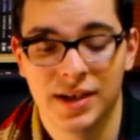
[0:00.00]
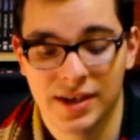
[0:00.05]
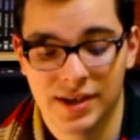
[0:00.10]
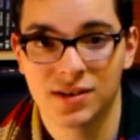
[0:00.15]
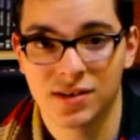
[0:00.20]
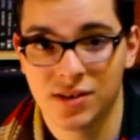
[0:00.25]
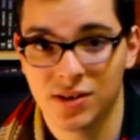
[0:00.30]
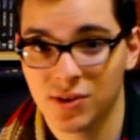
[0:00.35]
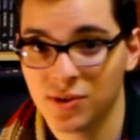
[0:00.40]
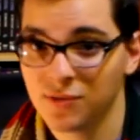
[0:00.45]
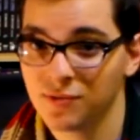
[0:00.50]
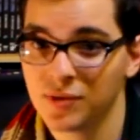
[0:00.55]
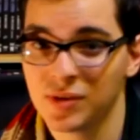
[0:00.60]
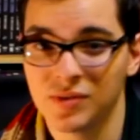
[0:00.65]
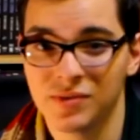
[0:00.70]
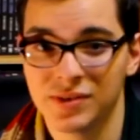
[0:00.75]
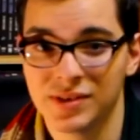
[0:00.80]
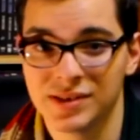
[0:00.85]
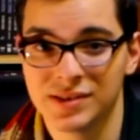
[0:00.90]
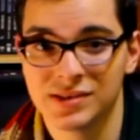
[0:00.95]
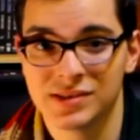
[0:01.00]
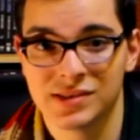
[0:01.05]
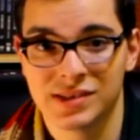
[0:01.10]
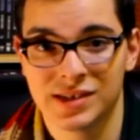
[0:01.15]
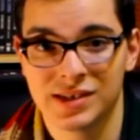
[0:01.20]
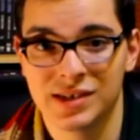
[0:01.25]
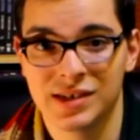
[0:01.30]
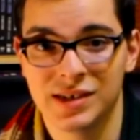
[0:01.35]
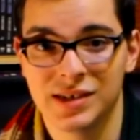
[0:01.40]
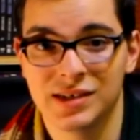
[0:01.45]
another re-release
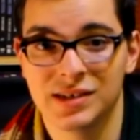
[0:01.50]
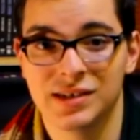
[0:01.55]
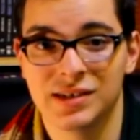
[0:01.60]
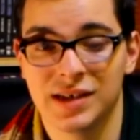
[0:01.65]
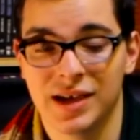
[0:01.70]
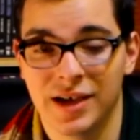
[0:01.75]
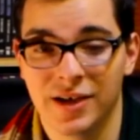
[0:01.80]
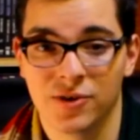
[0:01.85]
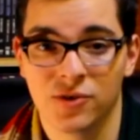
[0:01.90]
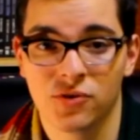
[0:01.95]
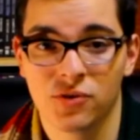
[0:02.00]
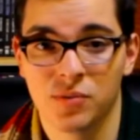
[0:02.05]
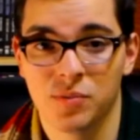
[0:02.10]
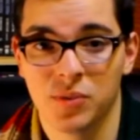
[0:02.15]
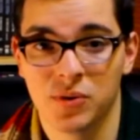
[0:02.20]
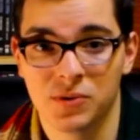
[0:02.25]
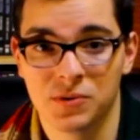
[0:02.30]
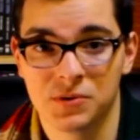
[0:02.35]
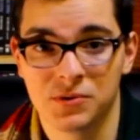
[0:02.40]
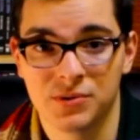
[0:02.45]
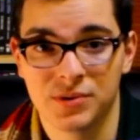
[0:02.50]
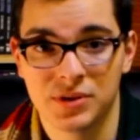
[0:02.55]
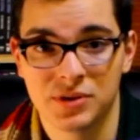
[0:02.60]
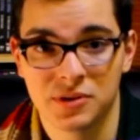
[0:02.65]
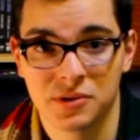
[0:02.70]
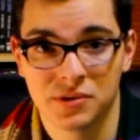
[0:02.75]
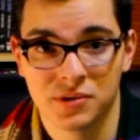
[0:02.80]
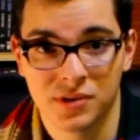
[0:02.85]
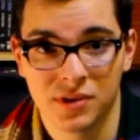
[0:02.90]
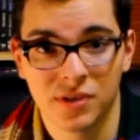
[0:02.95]
that needed extra bonus
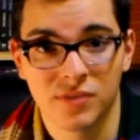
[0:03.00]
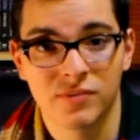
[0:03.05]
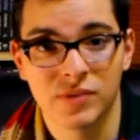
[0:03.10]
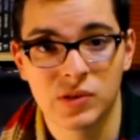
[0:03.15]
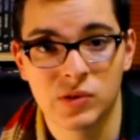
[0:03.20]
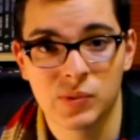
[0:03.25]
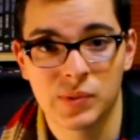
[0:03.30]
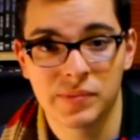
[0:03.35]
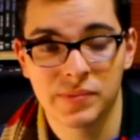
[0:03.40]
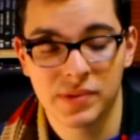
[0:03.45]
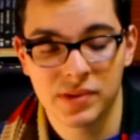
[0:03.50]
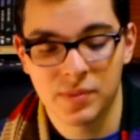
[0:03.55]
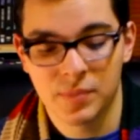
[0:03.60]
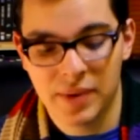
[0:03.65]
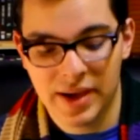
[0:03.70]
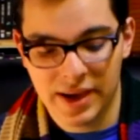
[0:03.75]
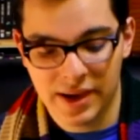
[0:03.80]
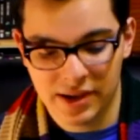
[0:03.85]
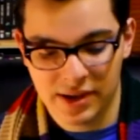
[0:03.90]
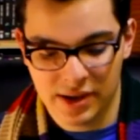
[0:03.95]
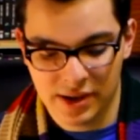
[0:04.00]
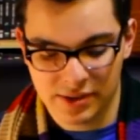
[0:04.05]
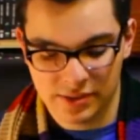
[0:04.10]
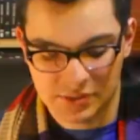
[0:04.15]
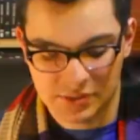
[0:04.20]
features to convince people to buy it, as